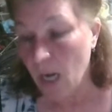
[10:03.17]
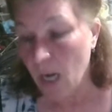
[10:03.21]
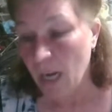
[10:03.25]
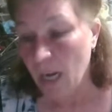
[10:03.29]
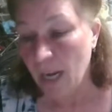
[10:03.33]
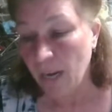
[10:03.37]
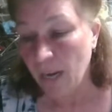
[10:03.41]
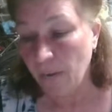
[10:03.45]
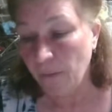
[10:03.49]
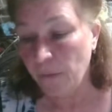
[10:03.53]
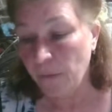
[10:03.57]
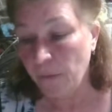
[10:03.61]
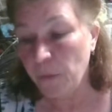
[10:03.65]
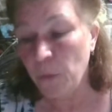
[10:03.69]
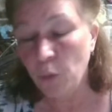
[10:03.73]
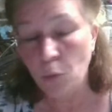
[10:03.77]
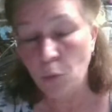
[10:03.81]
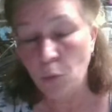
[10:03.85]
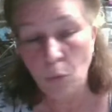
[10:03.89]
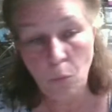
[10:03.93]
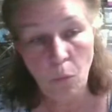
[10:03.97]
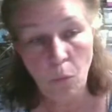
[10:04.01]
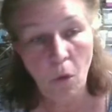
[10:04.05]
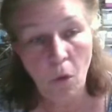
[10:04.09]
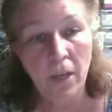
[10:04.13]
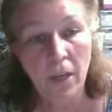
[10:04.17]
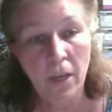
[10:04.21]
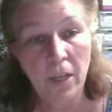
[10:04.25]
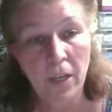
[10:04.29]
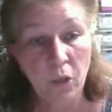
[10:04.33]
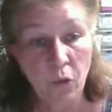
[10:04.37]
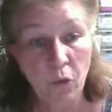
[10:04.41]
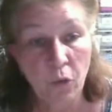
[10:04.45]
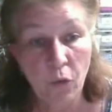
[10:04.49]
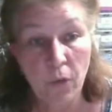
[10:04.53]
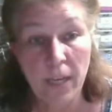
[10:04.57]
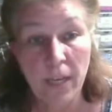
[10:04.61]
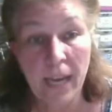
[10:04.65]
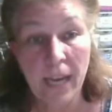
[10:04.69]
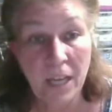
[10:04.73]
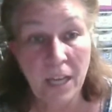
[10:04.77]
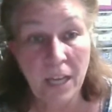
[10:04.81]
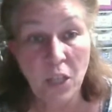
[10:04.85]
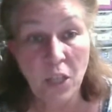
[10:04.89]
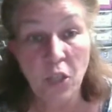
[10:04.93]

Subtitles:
If you want to create